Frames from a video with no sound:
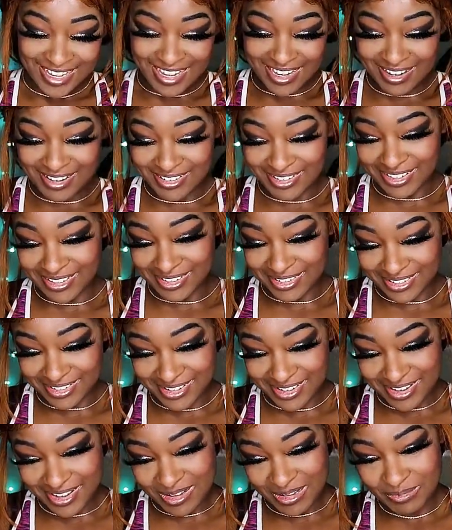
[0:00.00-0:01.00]
Ow, that hurt.
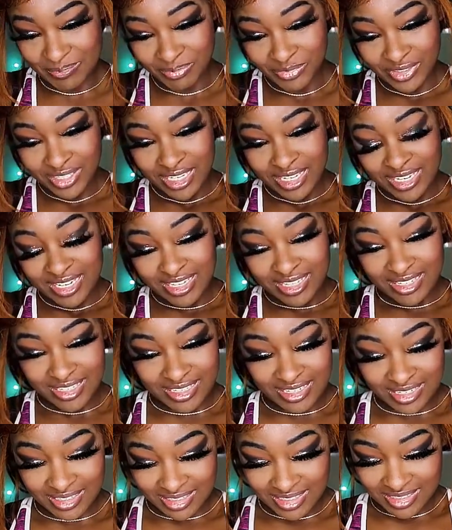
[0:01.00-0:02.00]
And
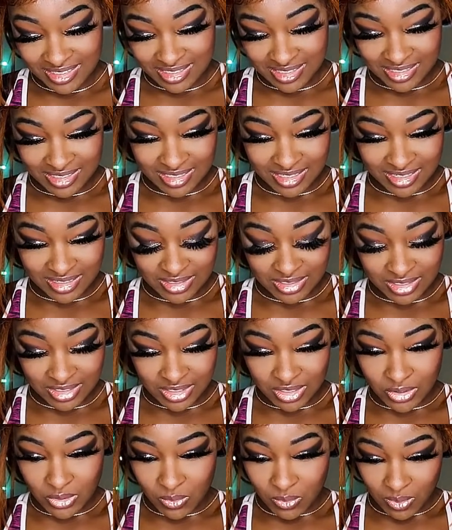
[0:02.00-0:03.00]
then I think this is a, a
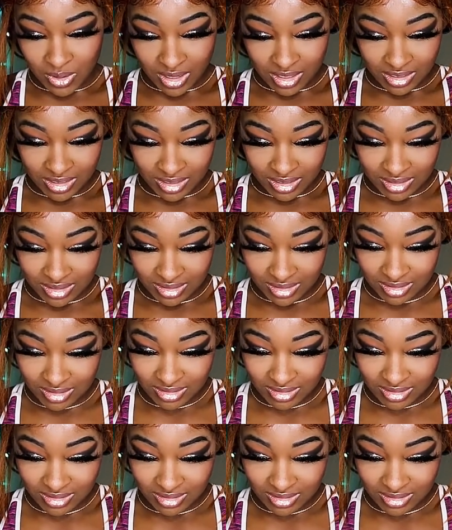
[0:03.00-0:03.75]
koala.